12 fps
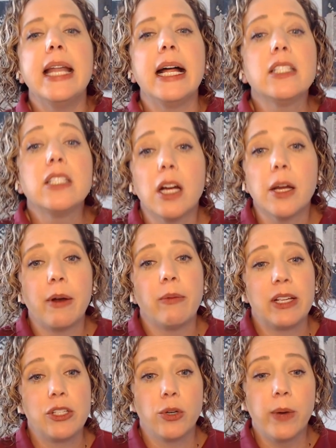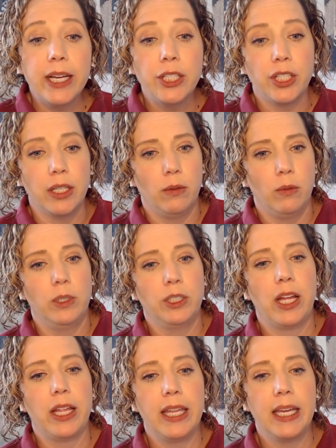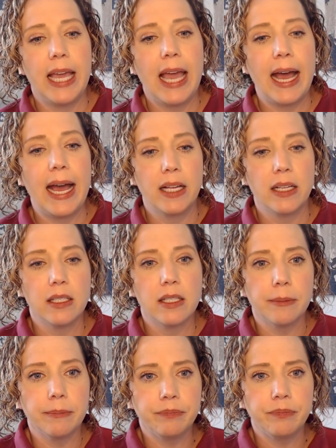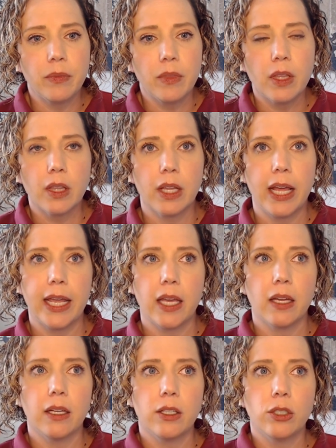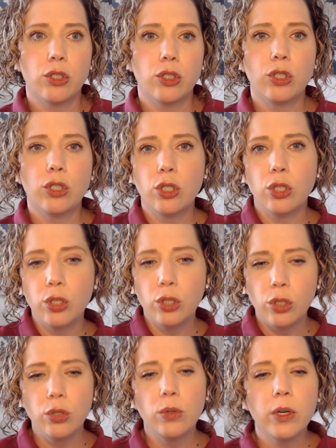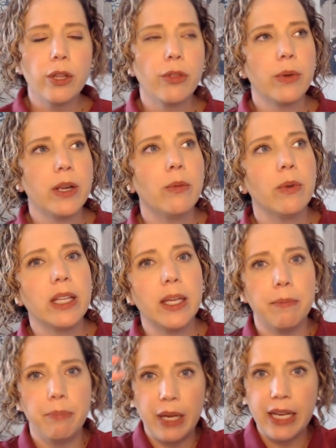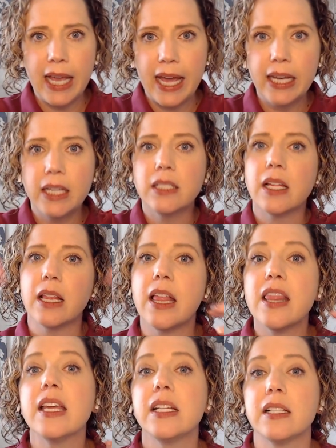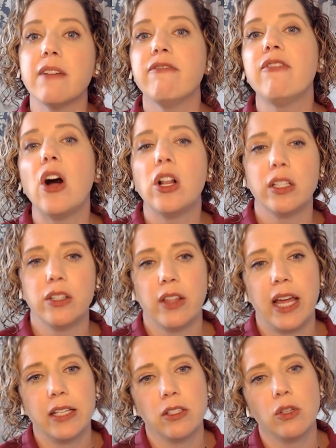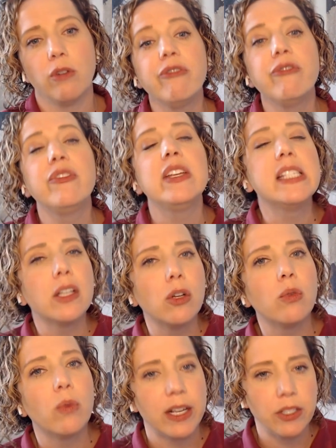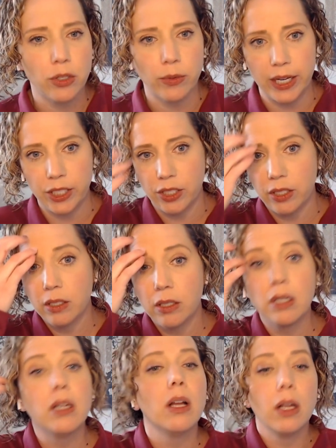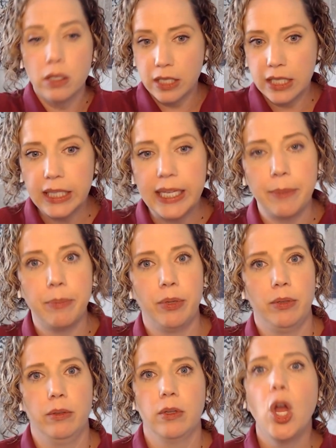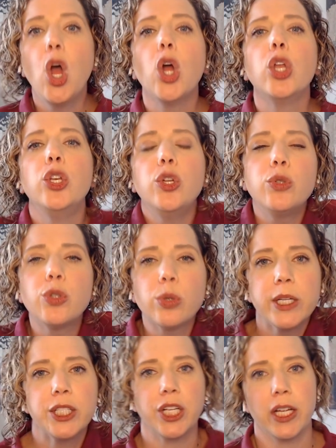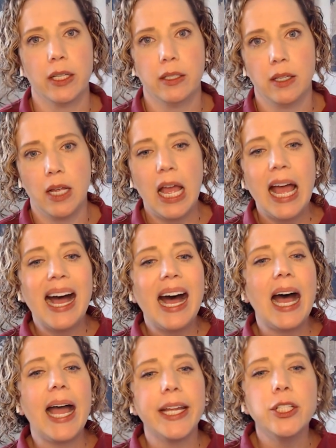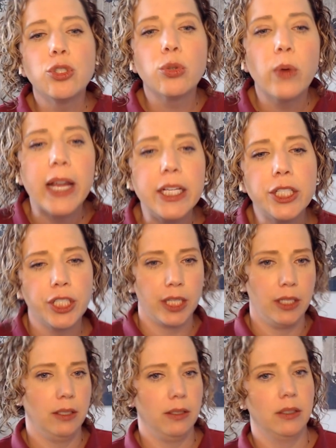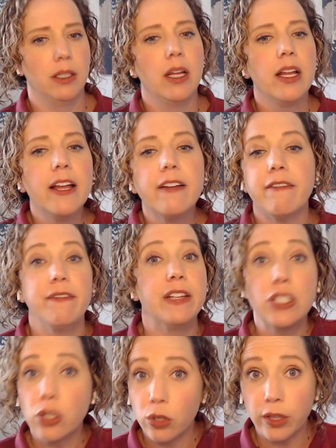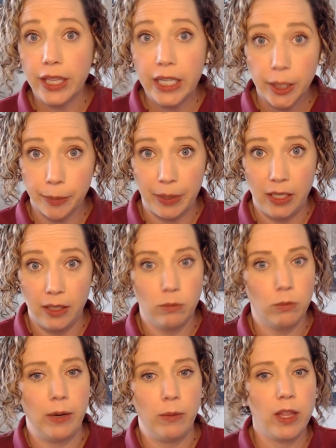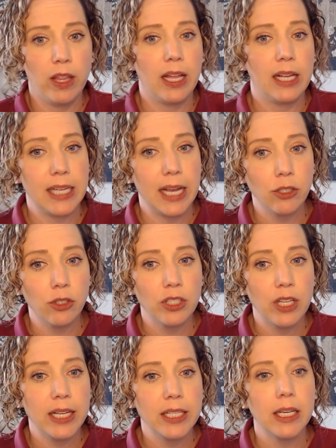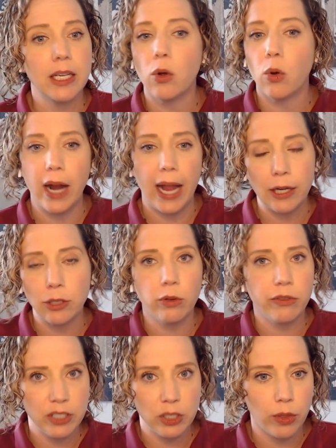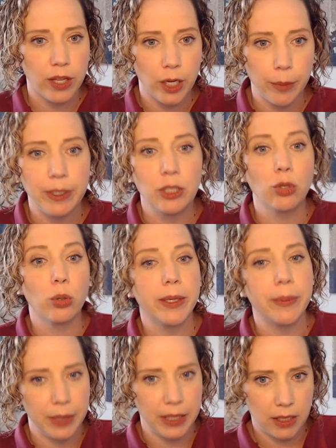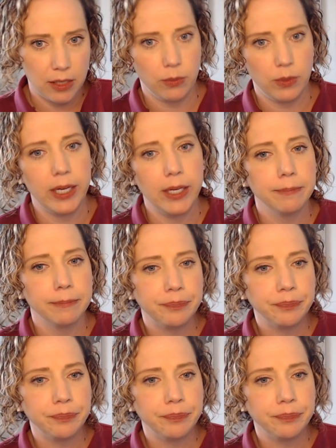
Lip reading: Now let's talk about restoration, which I think has like 2 or 3 really big headings and then things that fall under that. physical restoration, sleep, nutrition, hydration, physical therapy, right? Whether that's exercising or actual physical therapy treatments, right?